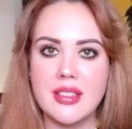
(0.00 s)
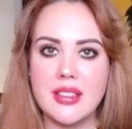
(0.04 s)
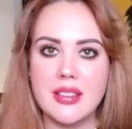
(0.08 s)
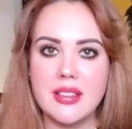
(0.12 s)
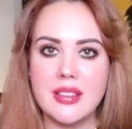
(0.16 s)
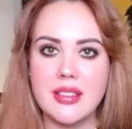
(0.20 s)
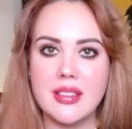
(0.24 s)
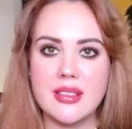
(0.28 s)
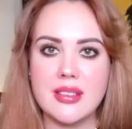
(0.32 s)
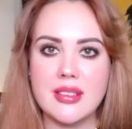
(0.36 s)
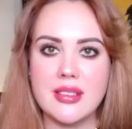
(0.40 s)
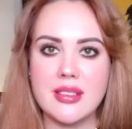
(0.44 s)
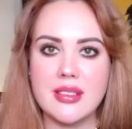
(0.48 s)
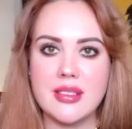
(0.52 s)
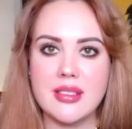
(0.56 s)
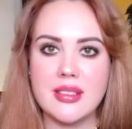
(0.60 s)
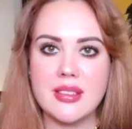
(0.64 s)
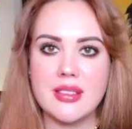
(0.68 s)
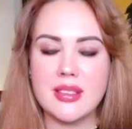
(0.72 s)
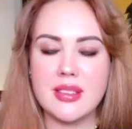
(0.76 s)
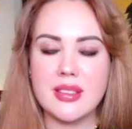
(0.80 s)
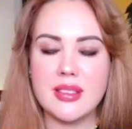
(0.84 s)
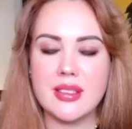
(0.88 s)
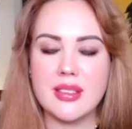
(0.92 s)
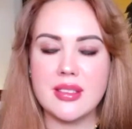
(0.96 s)
self
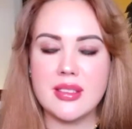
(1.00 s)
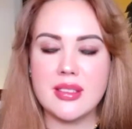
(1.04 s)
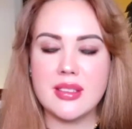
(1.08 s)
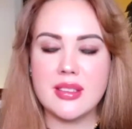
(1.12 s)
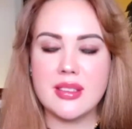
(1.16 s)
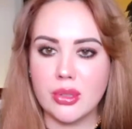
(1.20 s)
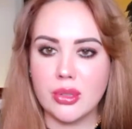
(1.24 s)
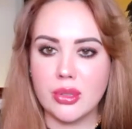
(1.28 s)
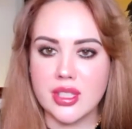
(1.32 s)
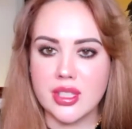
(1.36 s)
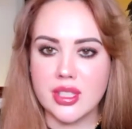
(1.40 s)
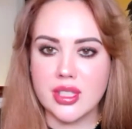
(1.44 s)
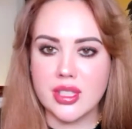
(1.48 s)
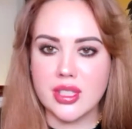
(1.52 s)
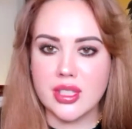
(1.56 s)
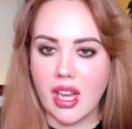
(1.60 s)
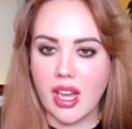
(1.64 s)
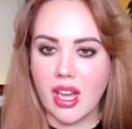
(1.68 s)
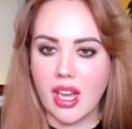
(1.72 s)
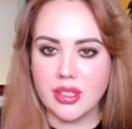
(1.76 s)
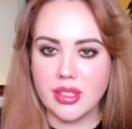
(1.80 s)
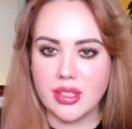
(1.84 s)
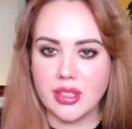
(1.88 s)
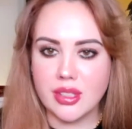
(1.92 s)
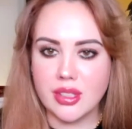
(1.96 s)
effulgent
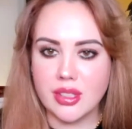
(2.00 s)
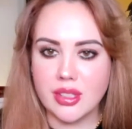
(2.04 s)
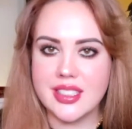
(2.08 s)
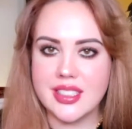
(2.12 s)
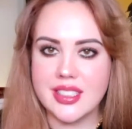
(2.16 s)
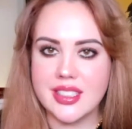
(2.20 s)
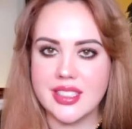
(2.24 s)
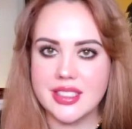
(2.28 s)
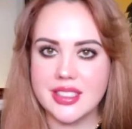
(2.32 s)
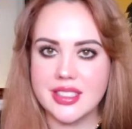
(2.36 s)
consciousness.